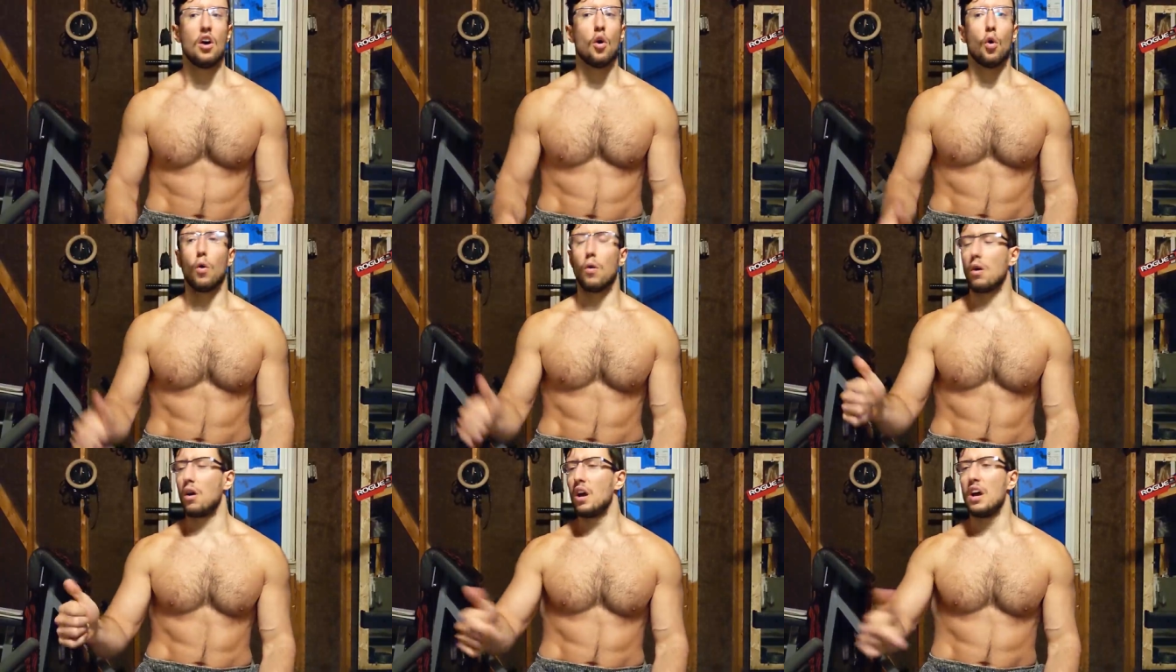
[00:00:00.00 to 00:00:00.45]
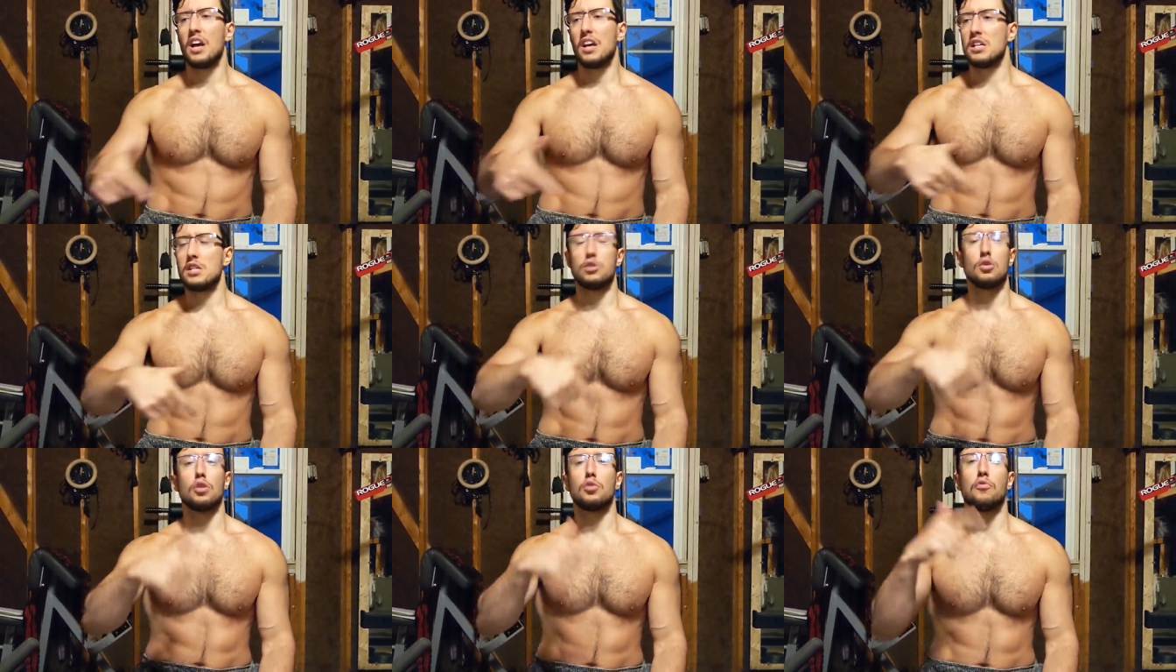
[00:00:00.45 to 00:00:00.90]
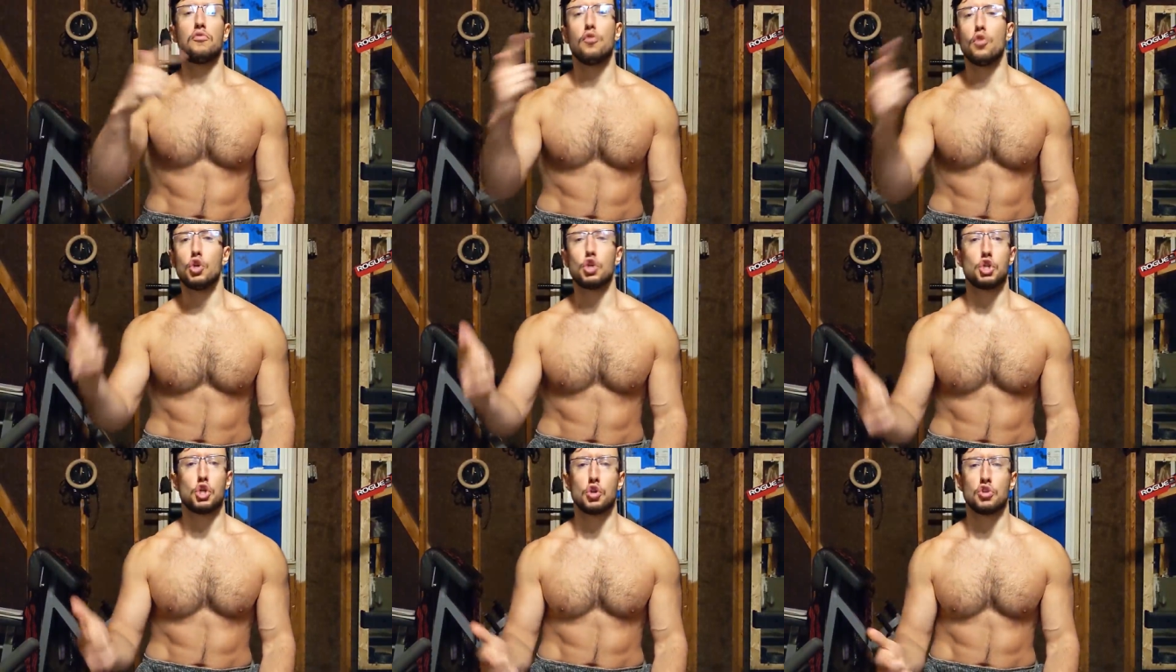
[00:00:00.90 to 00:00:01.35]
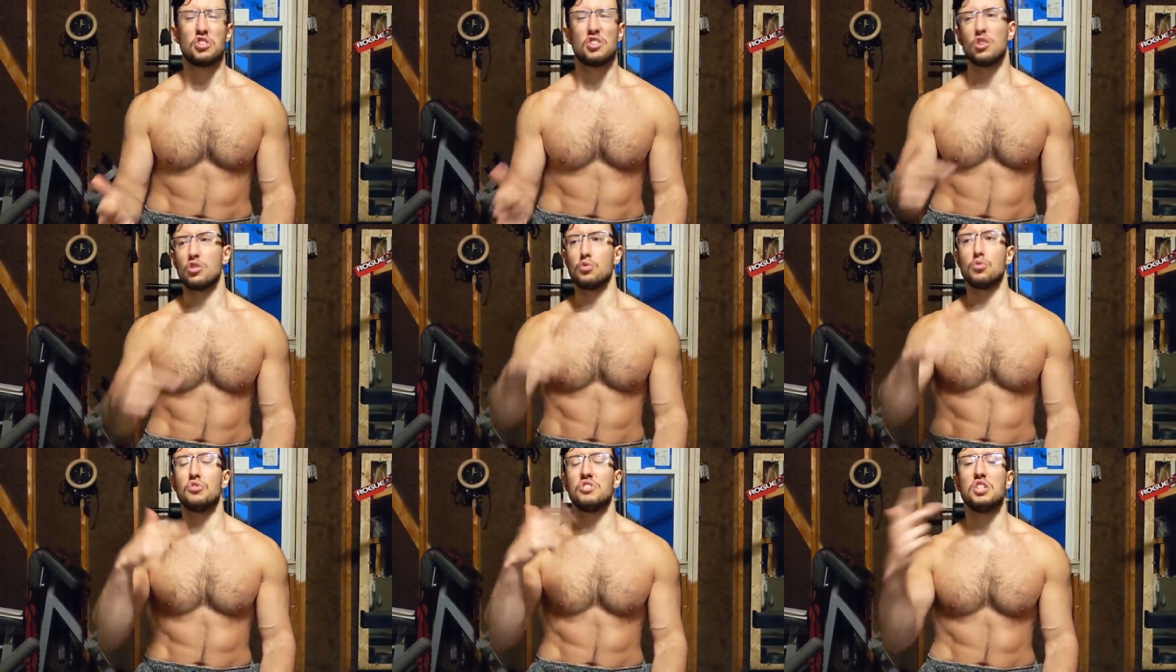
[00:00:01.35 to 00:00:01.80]
or he's not virtuous, he
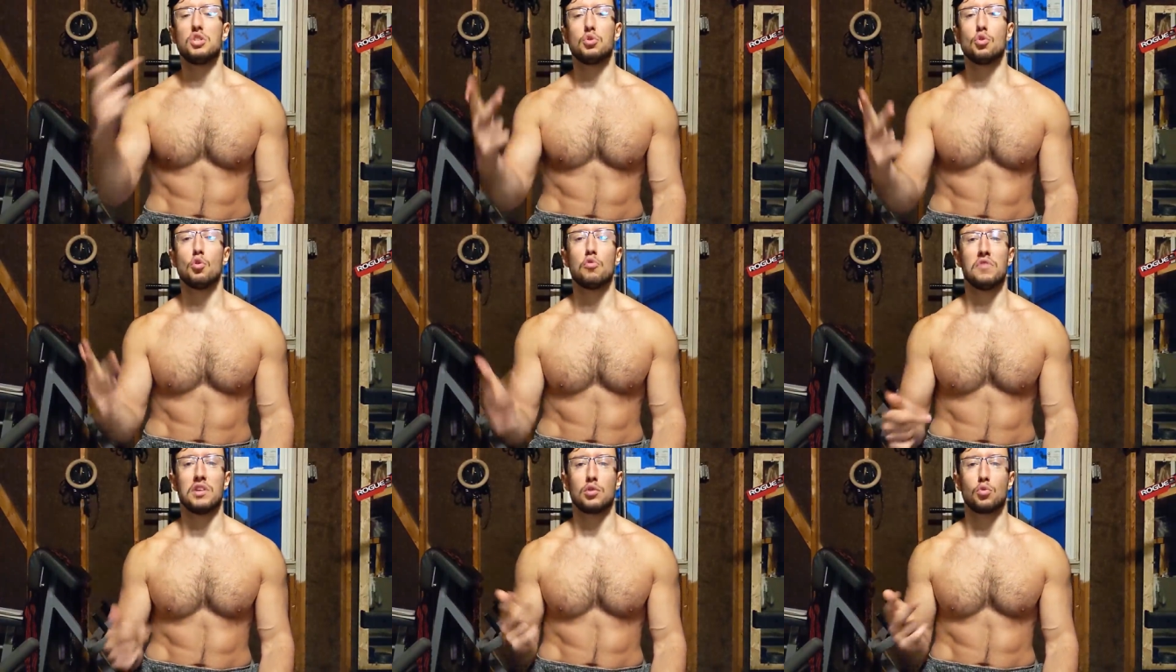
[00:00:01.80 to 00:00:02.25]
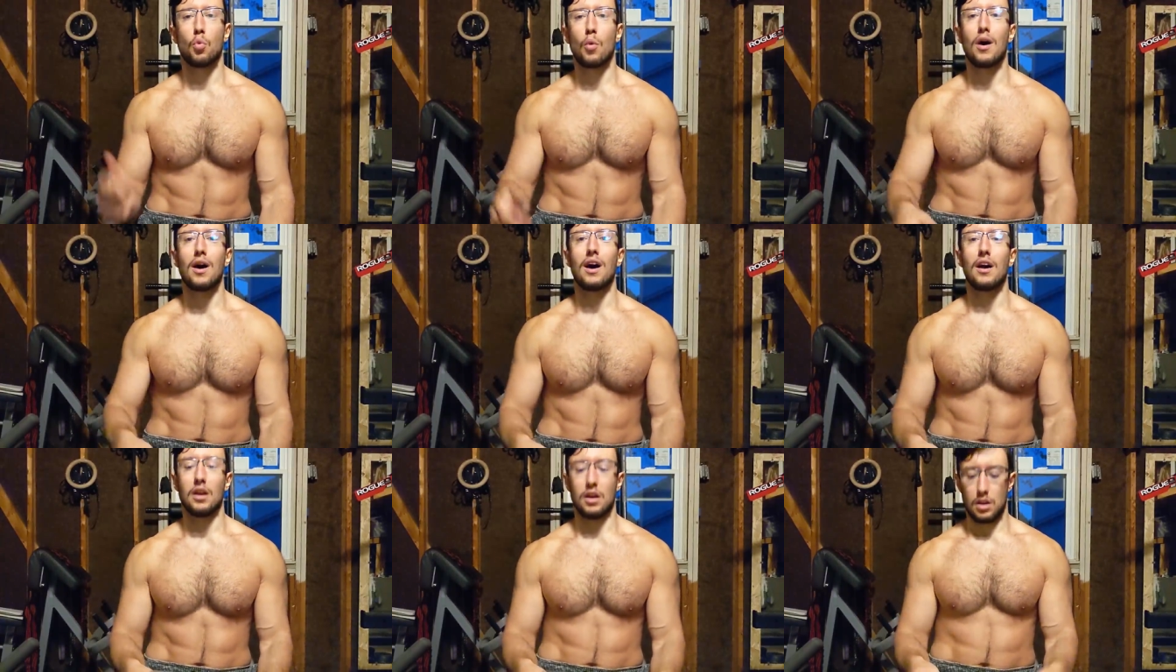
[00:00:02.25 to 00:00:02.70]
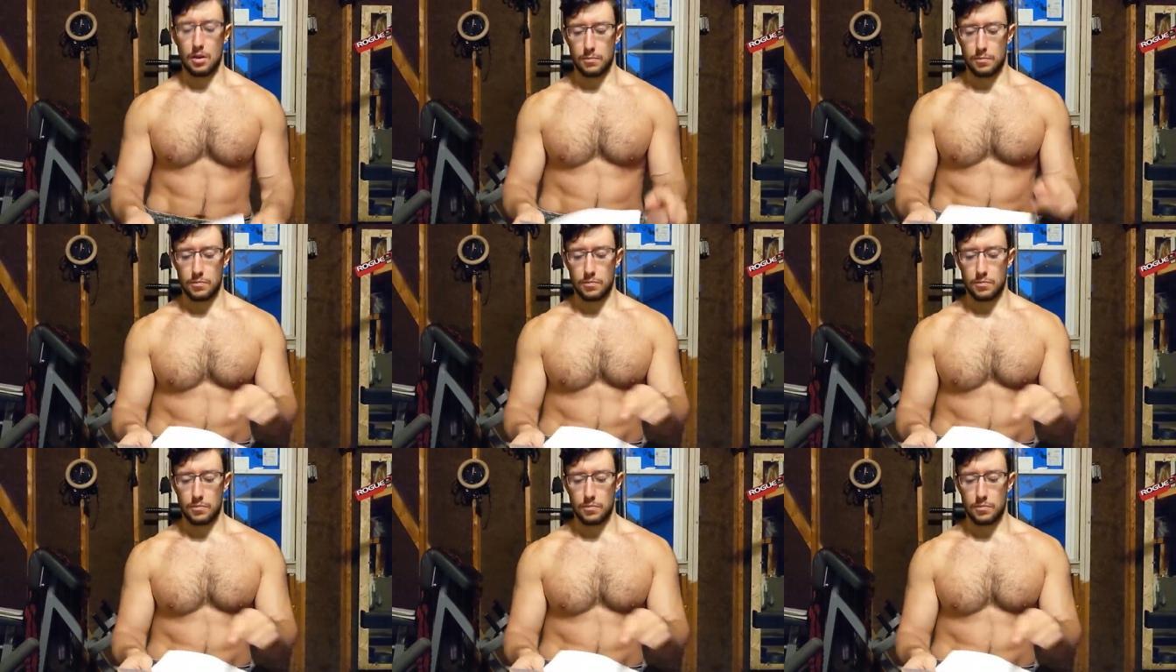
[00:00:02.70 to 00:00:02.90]
doesn't deserve it. Why?